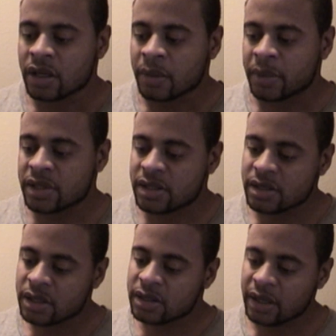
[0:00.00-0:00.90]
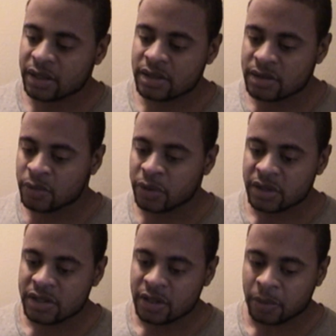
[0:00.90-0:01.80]
But I think that is what
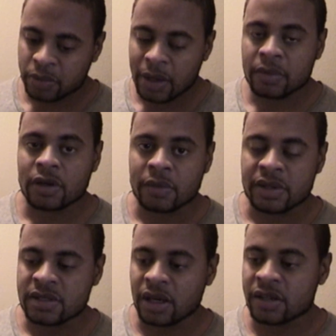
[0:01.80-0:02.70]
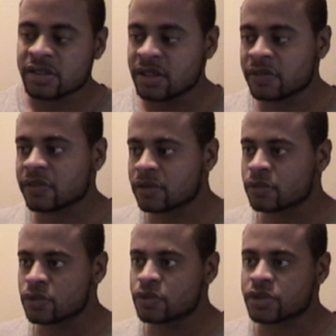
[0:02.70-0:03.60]
is your problem is there are different
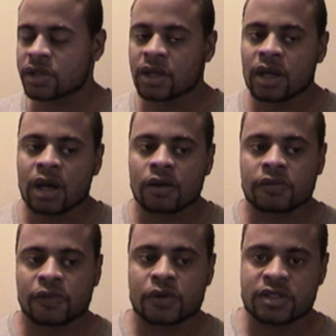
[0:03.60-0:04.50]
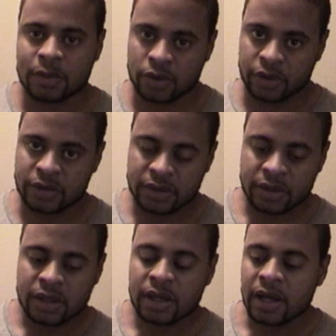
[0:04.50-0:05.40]
rules for the immigrant.
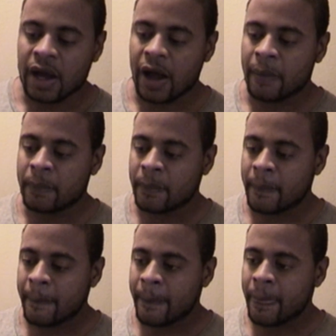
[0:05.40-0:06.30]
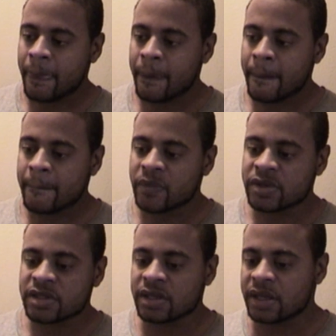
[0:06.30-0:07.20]
Um,
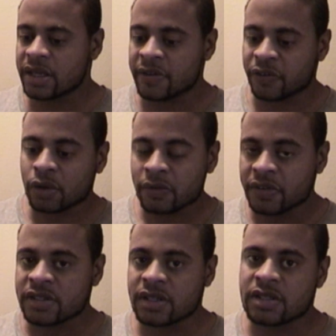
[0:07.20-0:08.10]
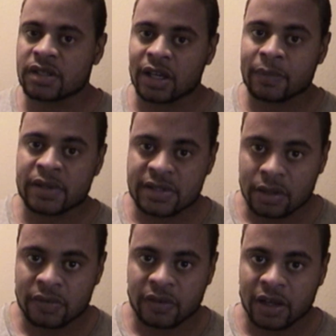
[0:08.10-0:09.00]
See, if you're for instance like
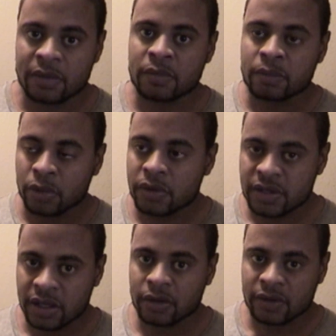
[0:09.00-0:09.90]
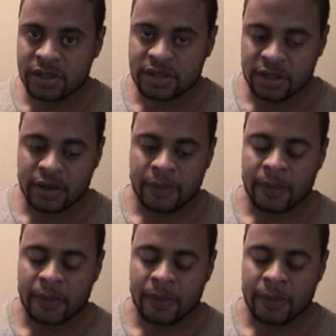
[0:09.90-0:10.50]
myself, I am born here, raised here.